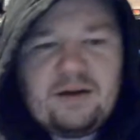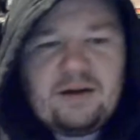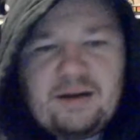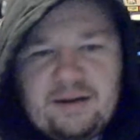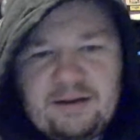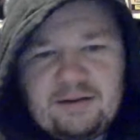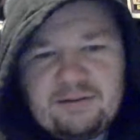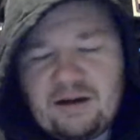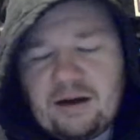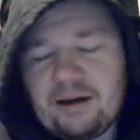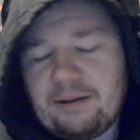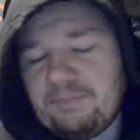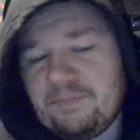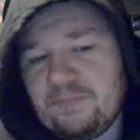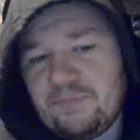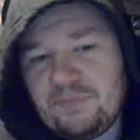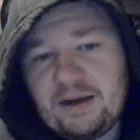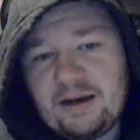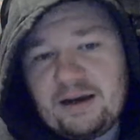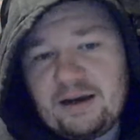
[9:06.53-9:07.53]
and it's like,
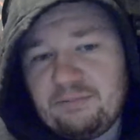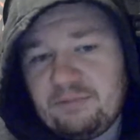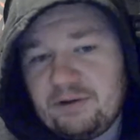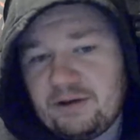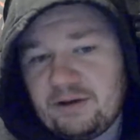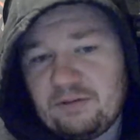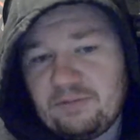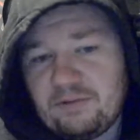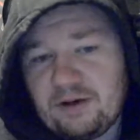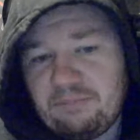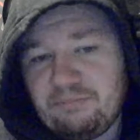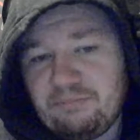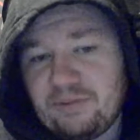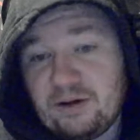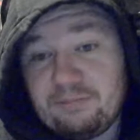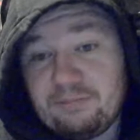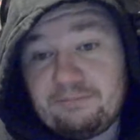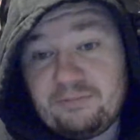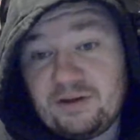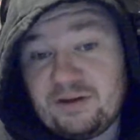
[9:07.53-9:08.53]
yeah, we know that,
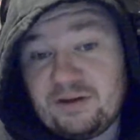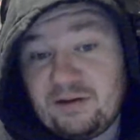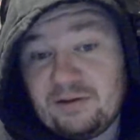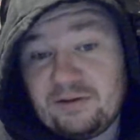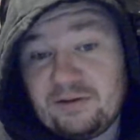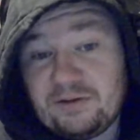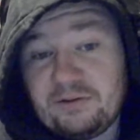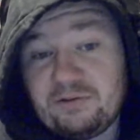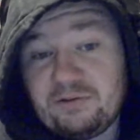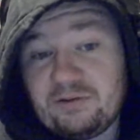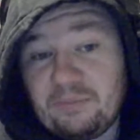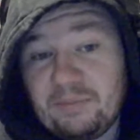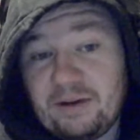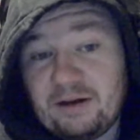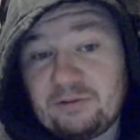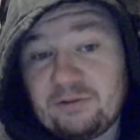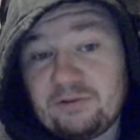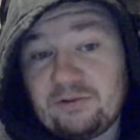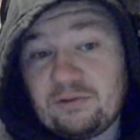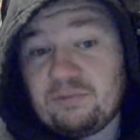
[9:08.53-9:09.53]
but you're going to lose the
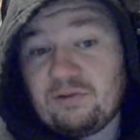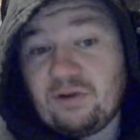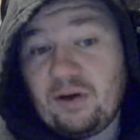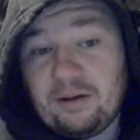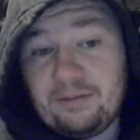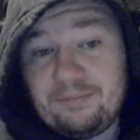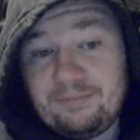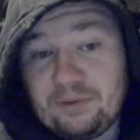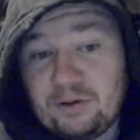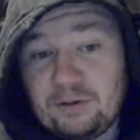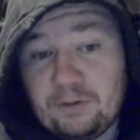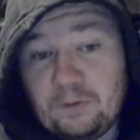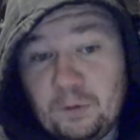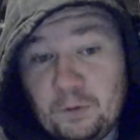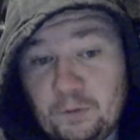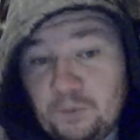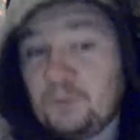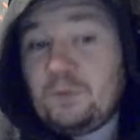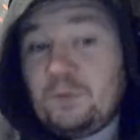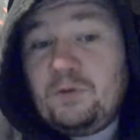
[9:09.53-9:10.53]
belt sometime, but
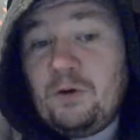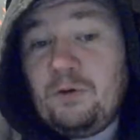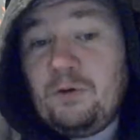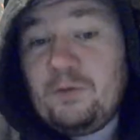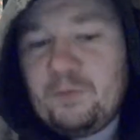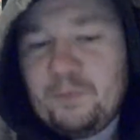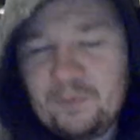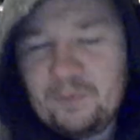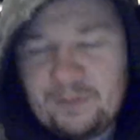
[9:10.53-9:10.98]
who to?